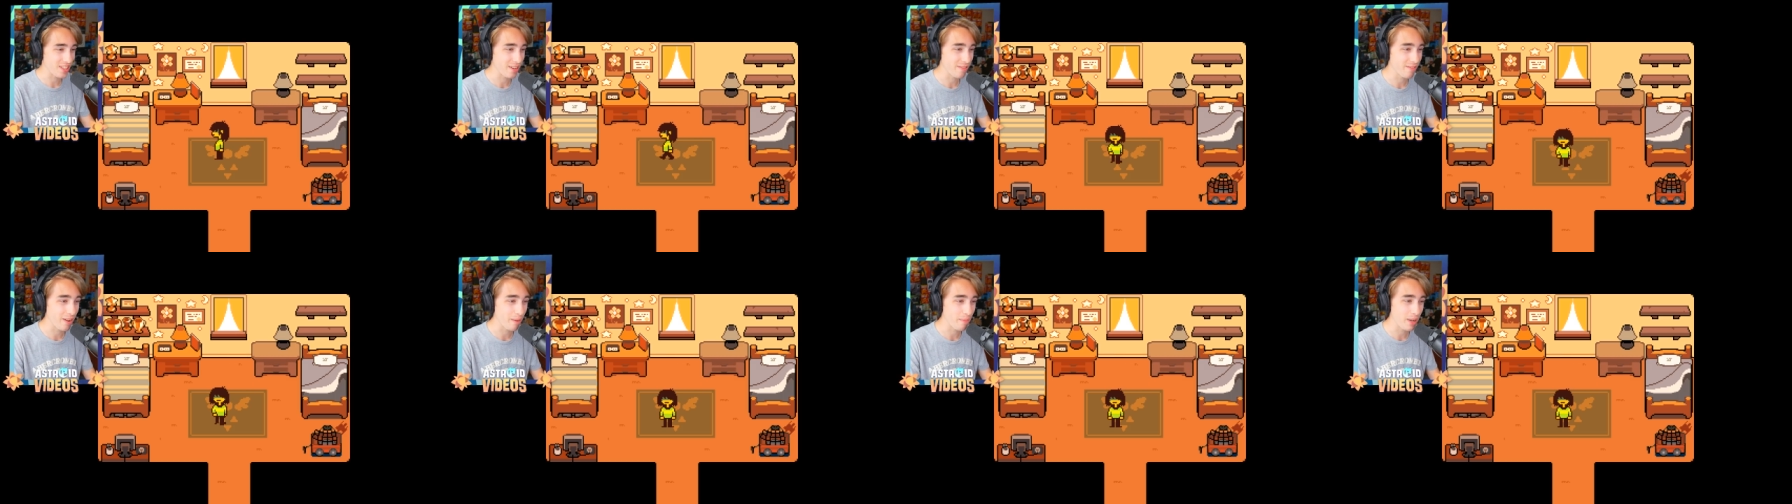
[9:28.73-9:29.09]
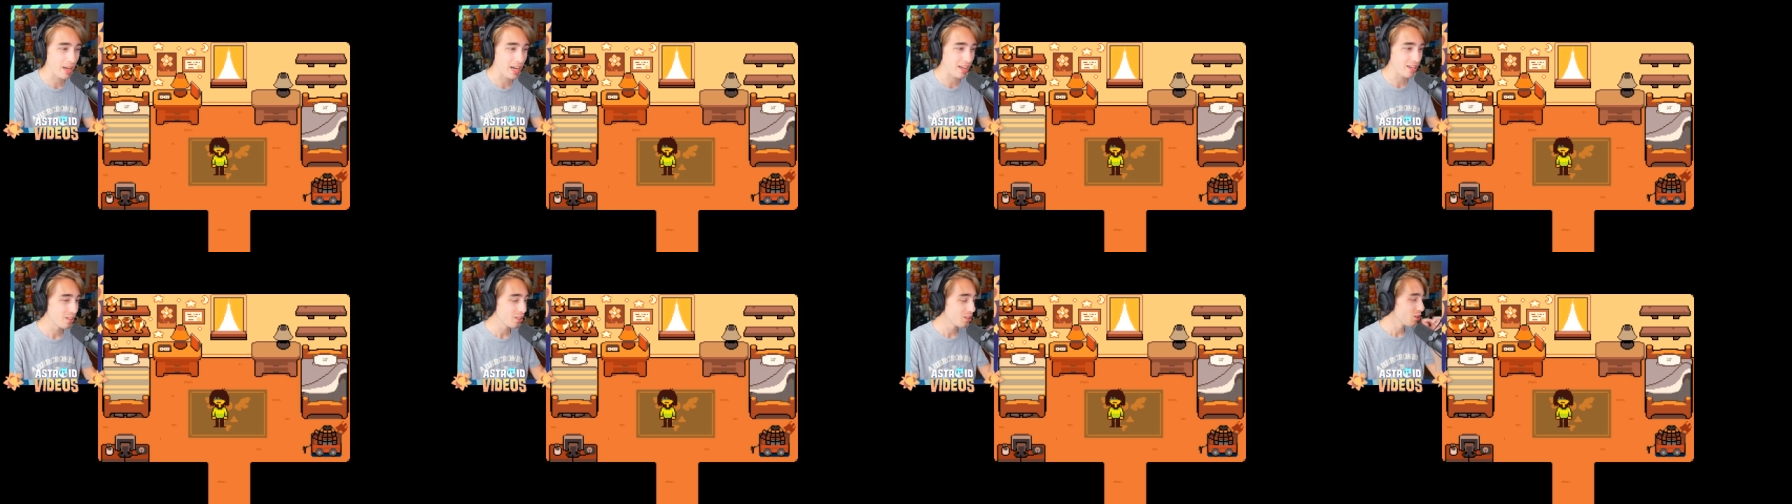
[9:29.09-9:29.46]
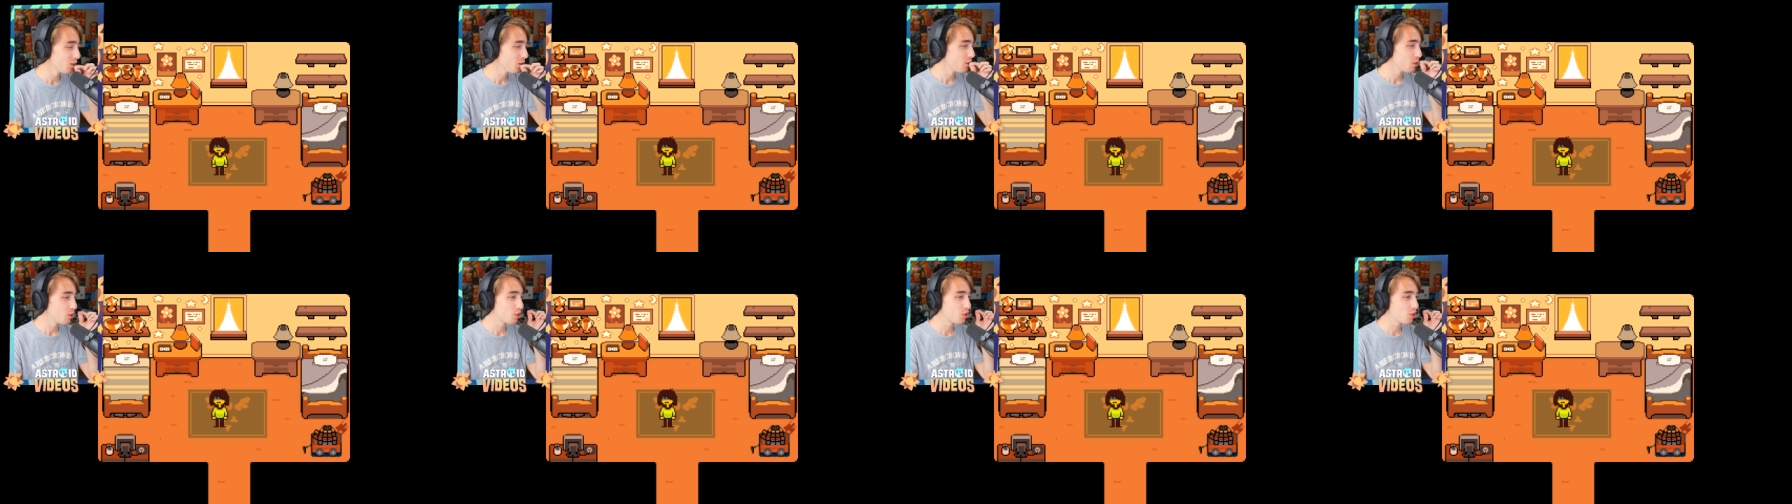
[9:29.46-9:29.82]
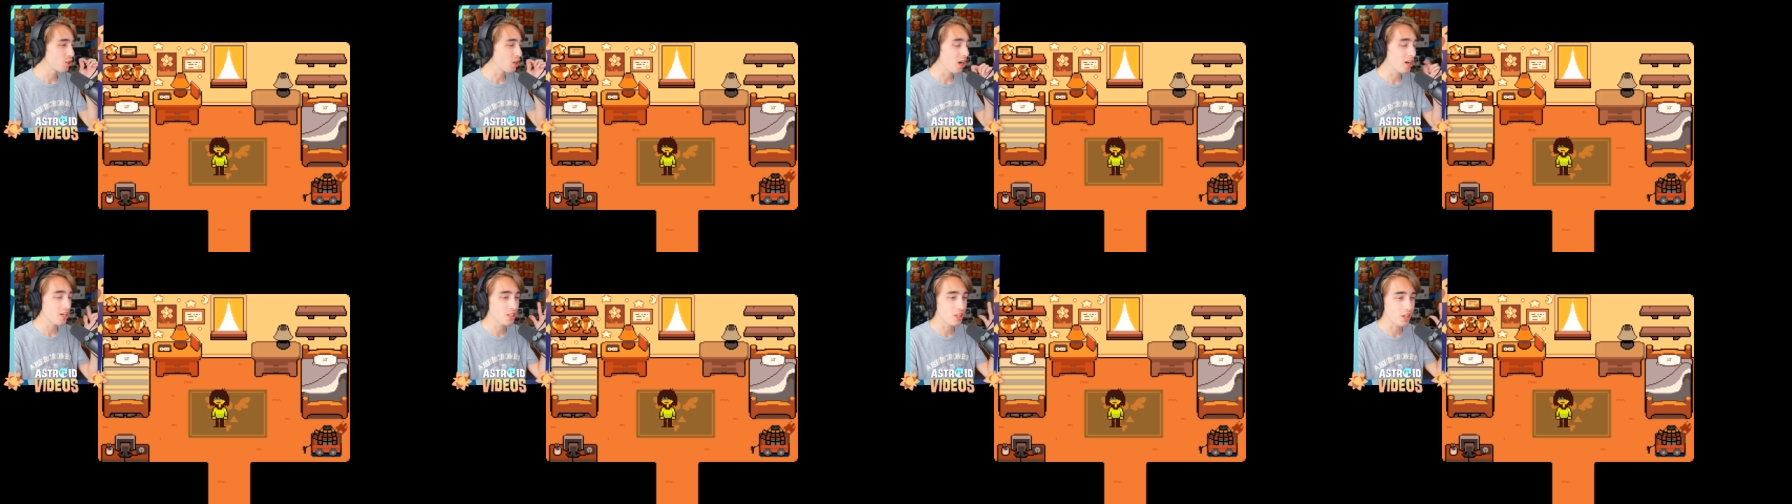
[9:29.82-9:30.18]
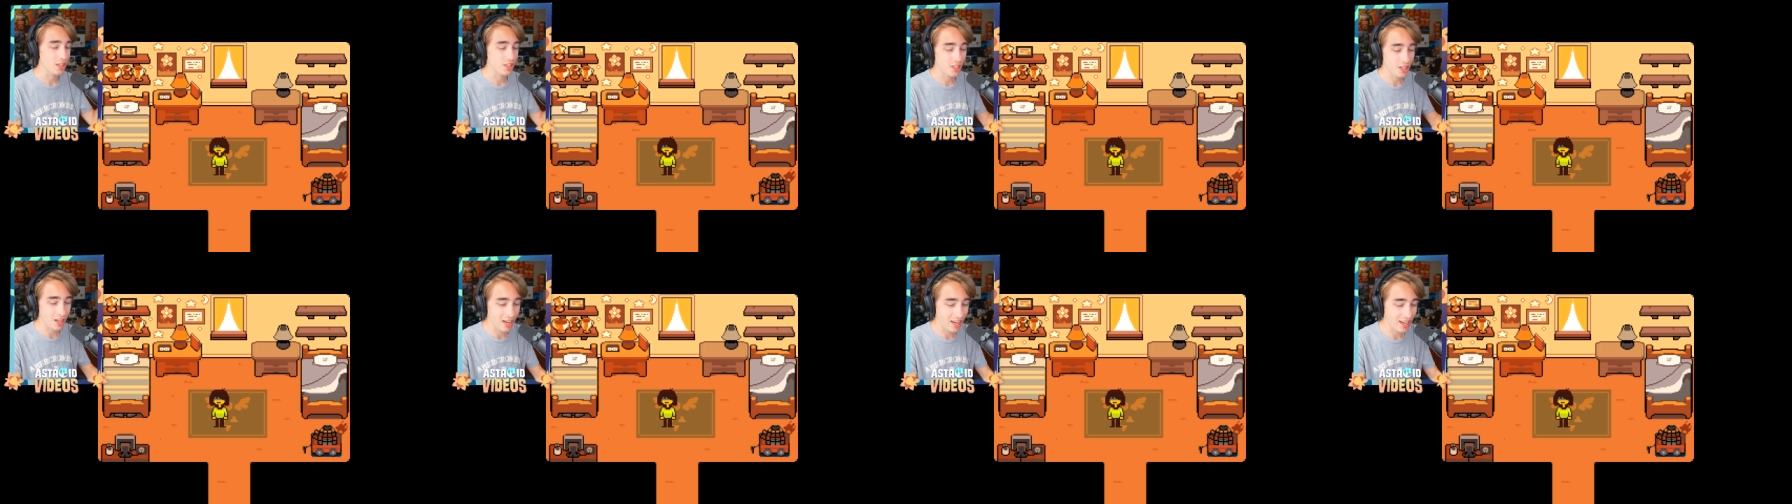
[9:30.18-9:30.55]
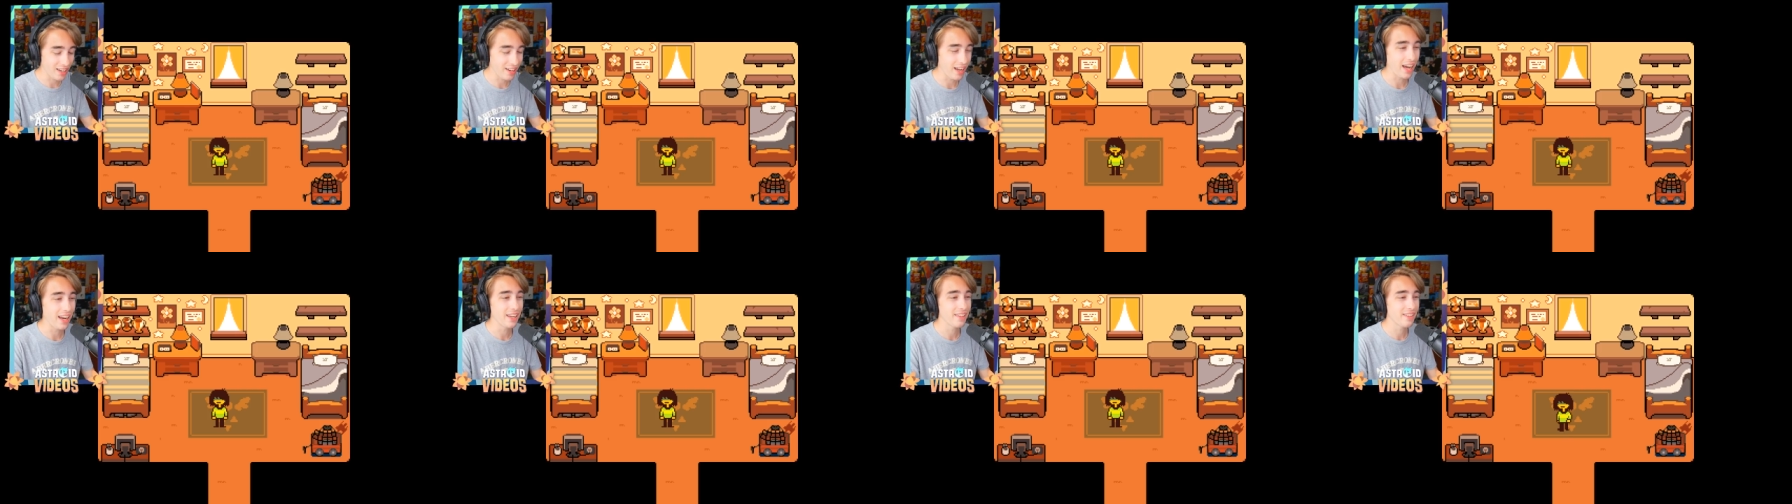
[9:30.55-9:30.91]
I'm, I'm not, shh, hush hush, uh,
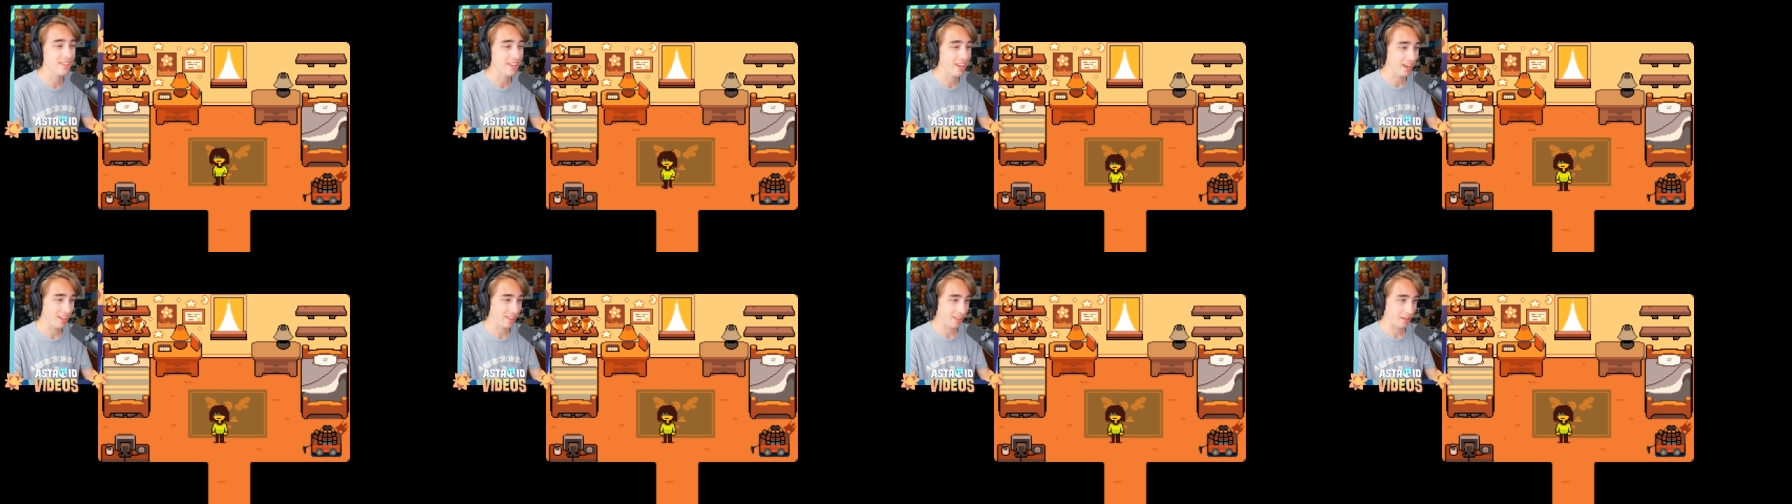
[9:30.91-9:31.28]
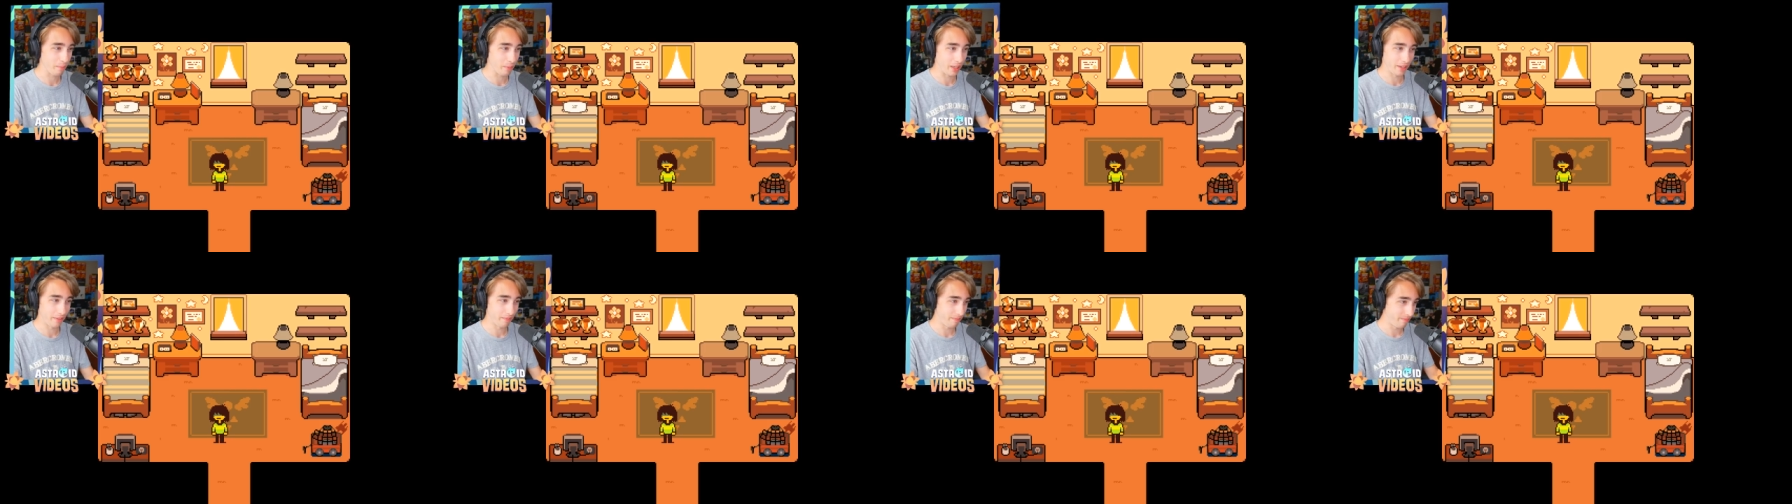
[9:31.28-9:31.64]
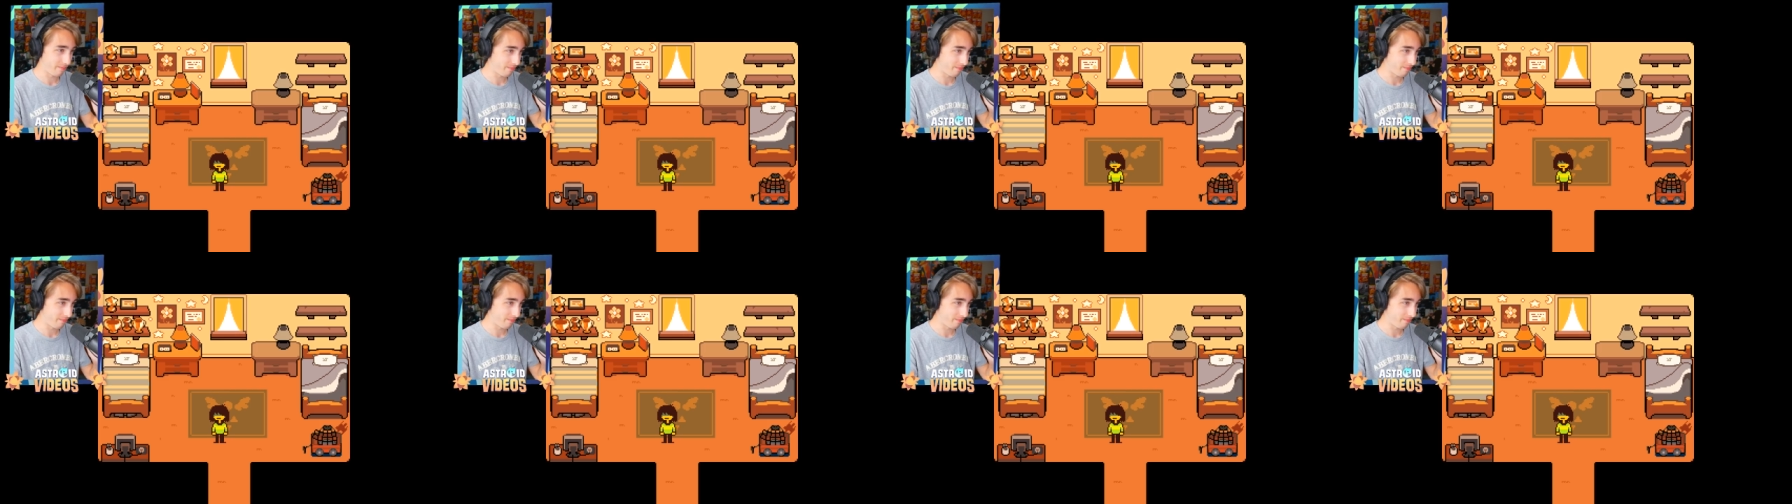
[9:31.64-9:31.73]
I didn't say anything, but